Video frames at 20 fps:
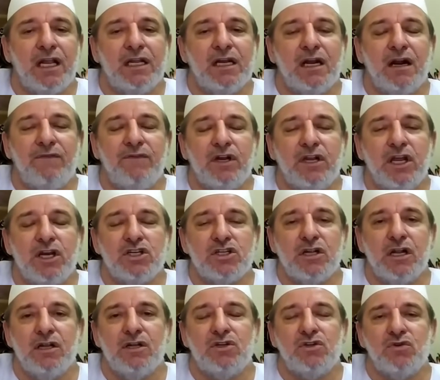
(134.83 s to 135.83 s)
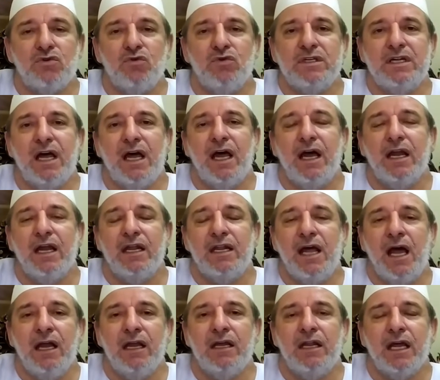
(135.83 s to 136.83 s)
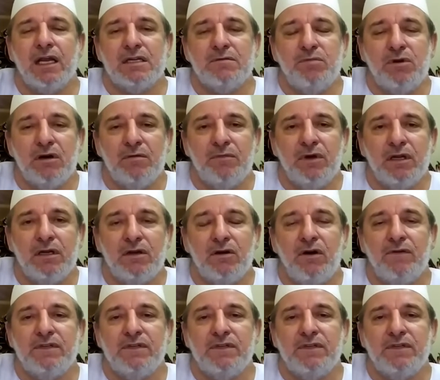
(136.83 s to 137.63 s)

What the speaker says: and the gravitational through the Gedanken experiment